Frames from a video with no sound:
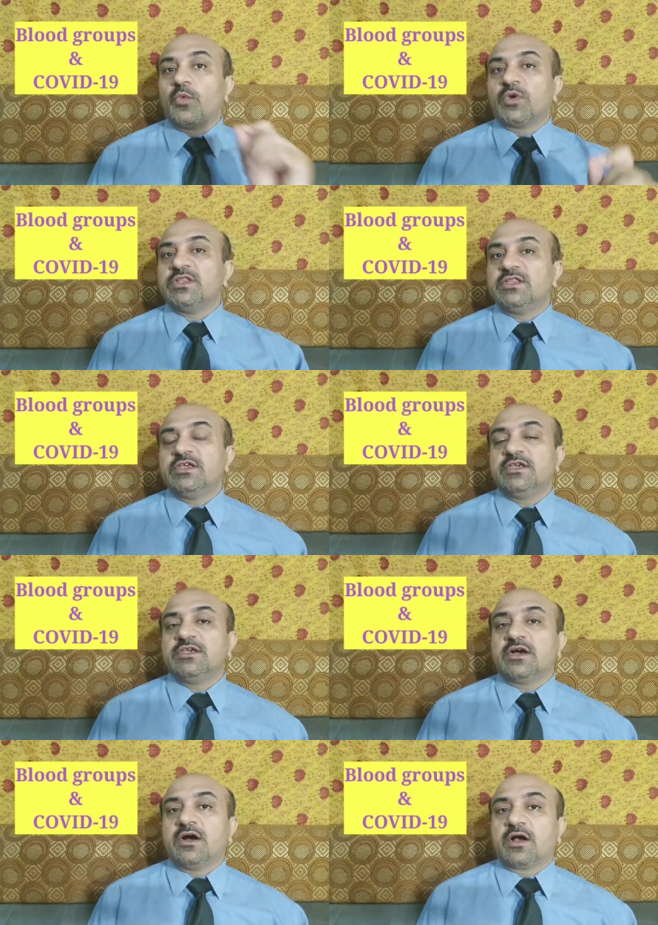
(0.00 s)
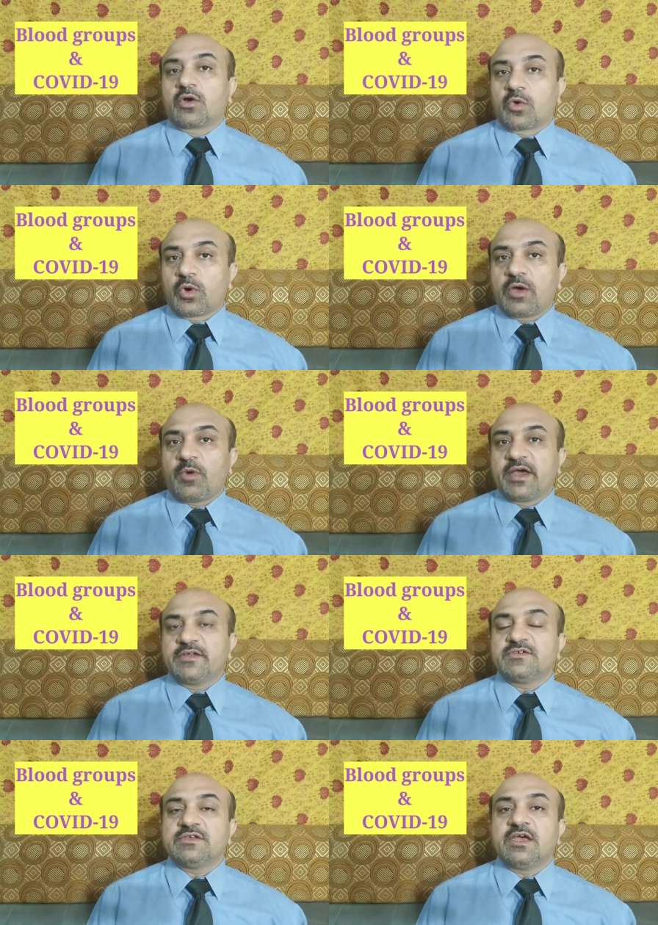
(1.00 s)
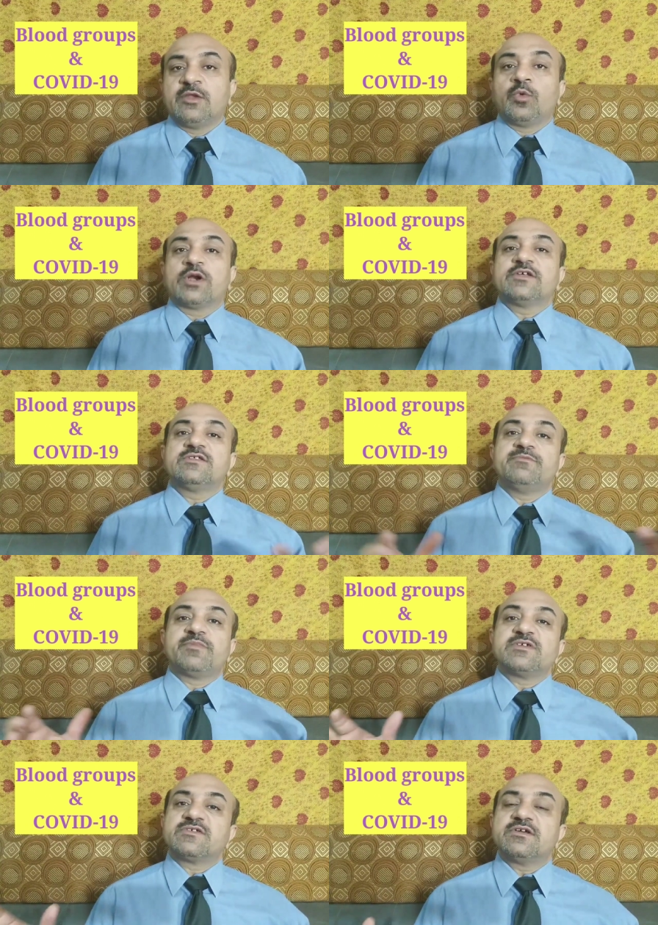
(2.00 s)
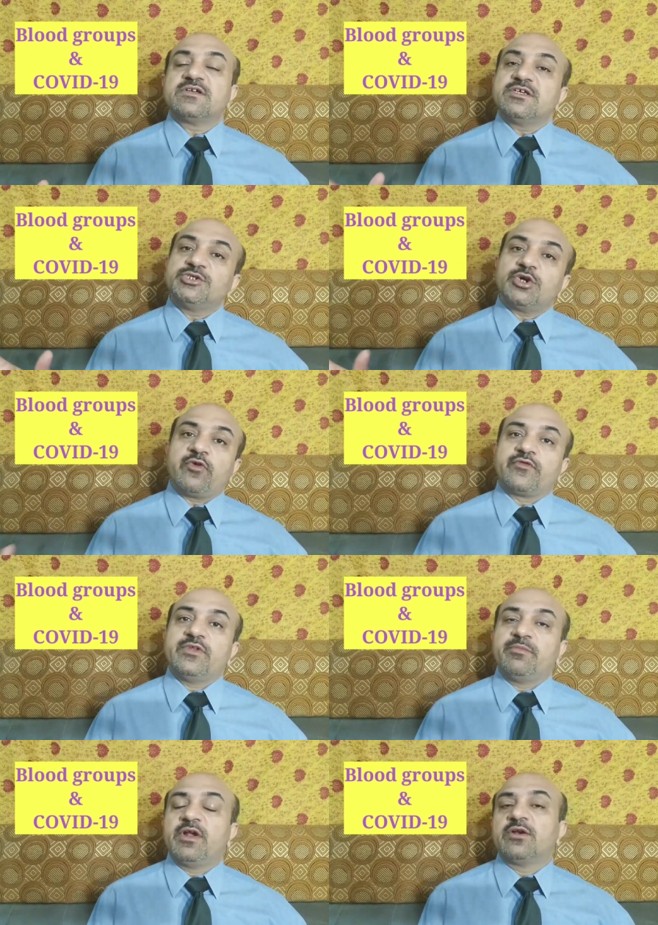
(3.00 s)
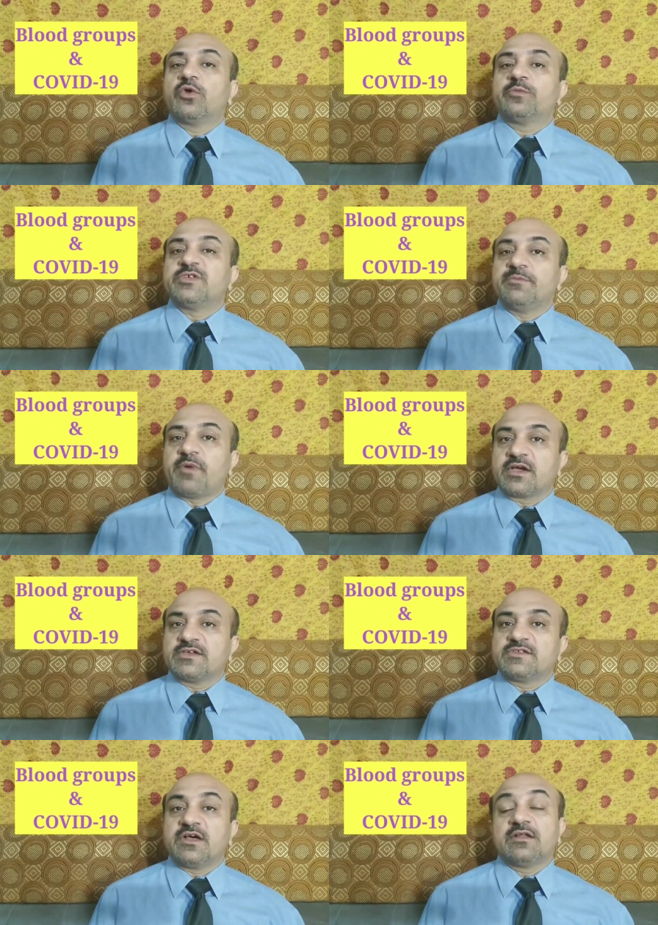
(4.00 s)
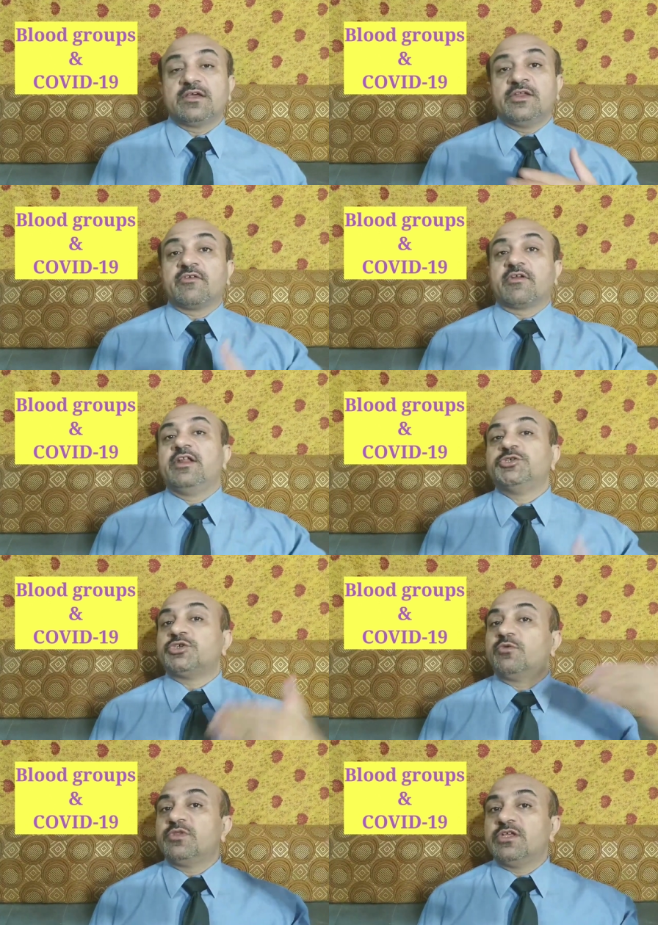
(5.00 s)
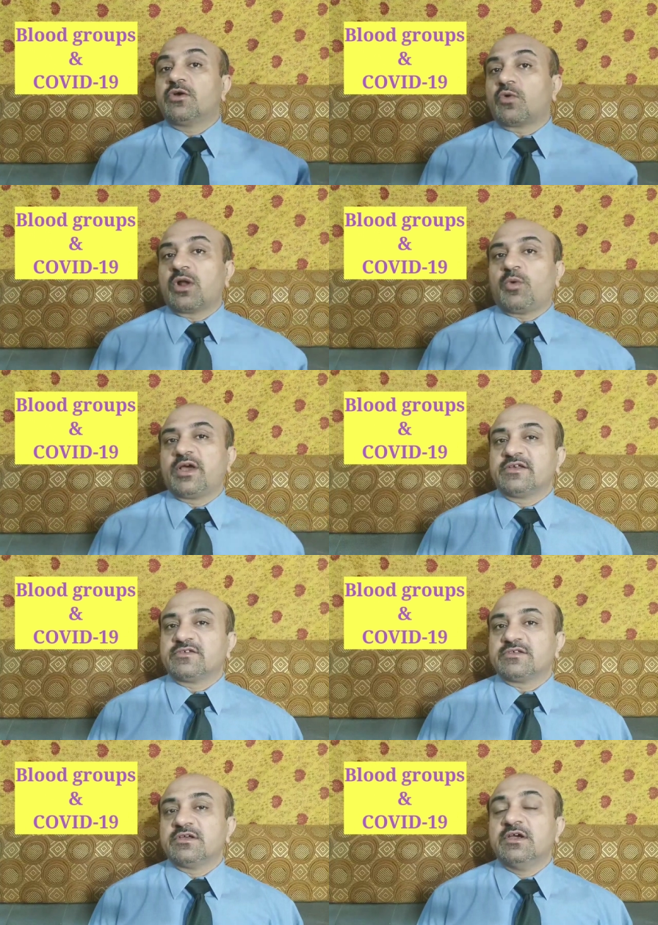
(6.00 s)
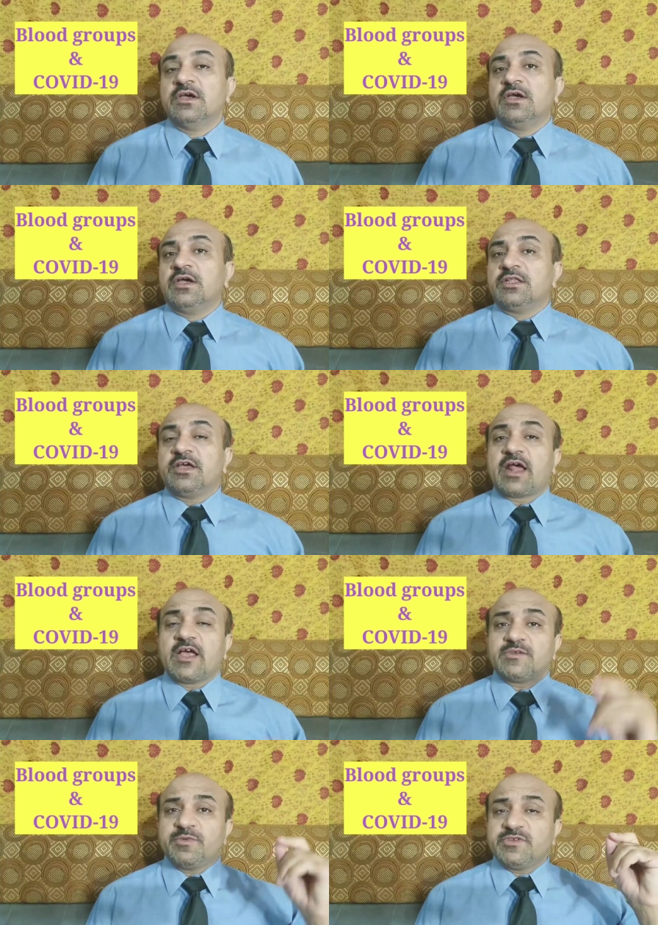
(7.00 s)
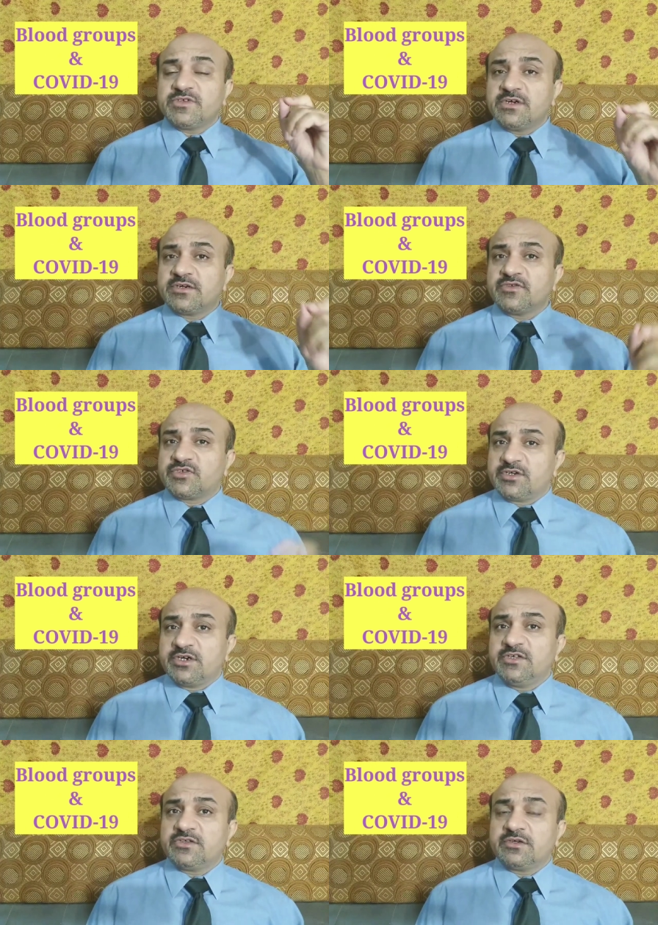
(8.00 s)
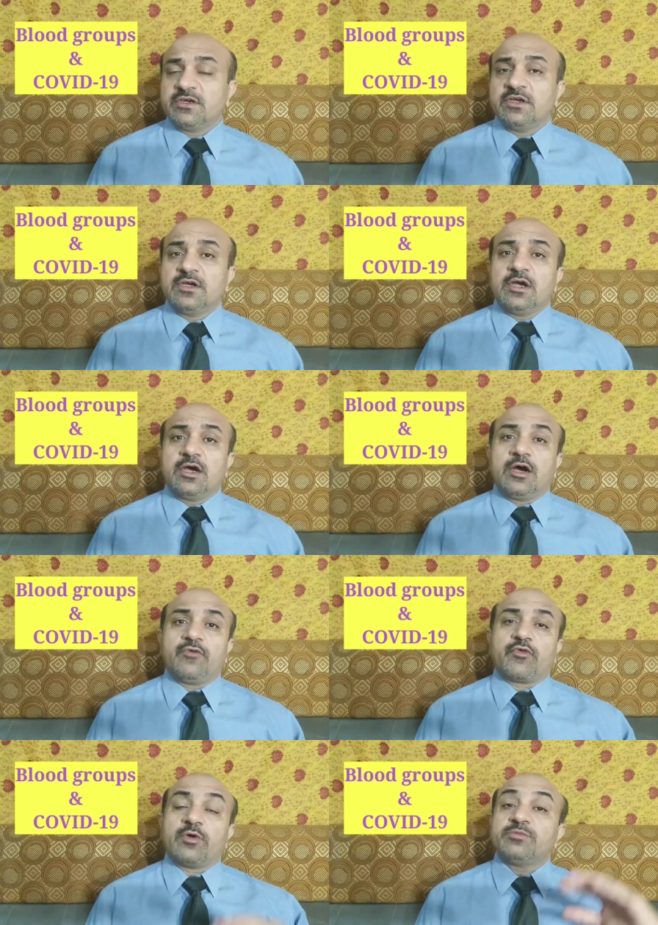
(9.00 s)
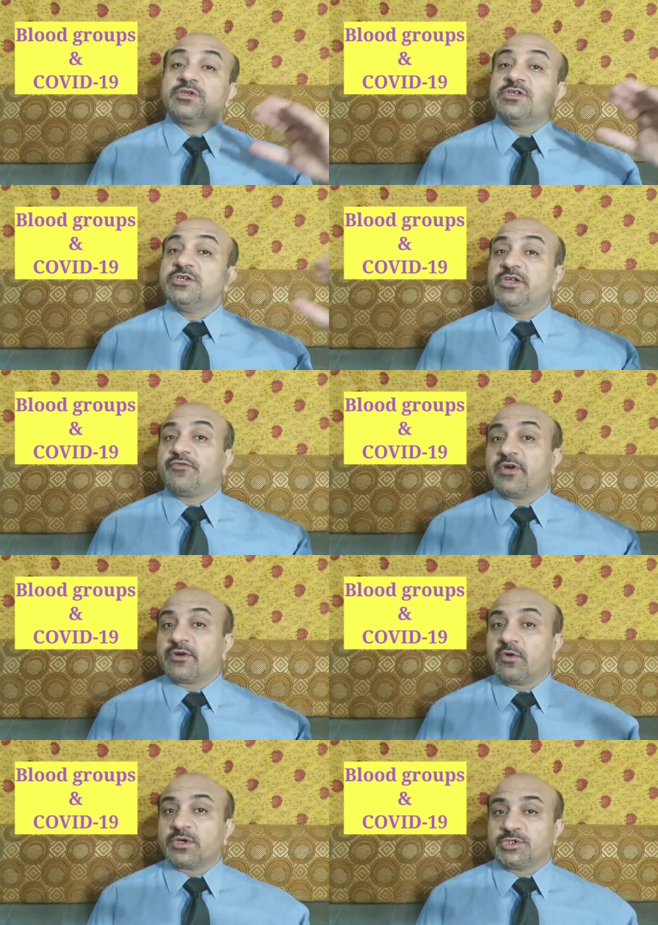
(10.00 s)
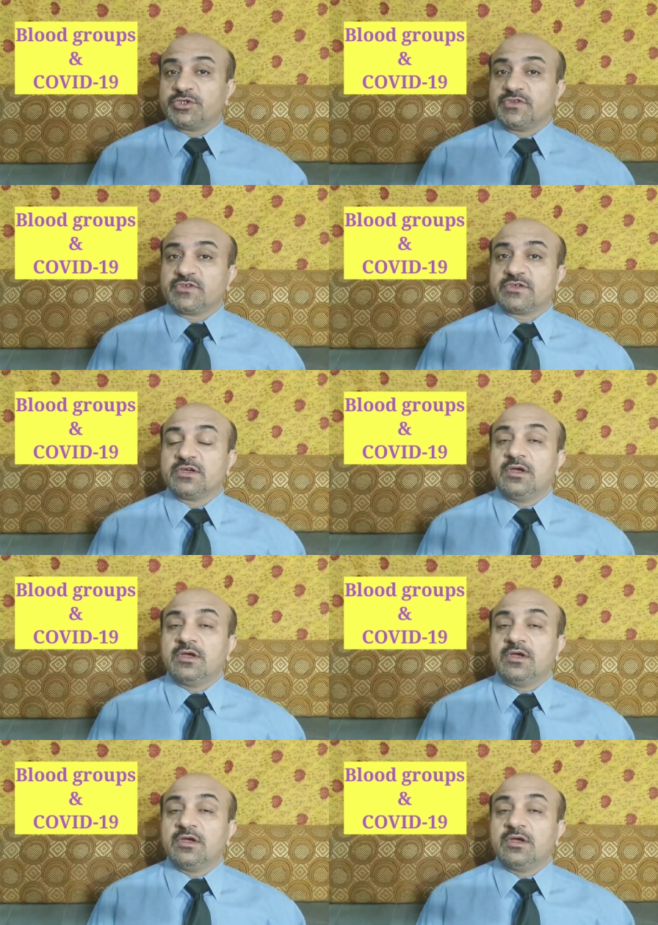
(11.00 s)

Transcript: with the uh, coronavirus and what is the percentage of the blood groups in Pakistan in relation with the coronavirus. There has been certain studies uh, from three different locations.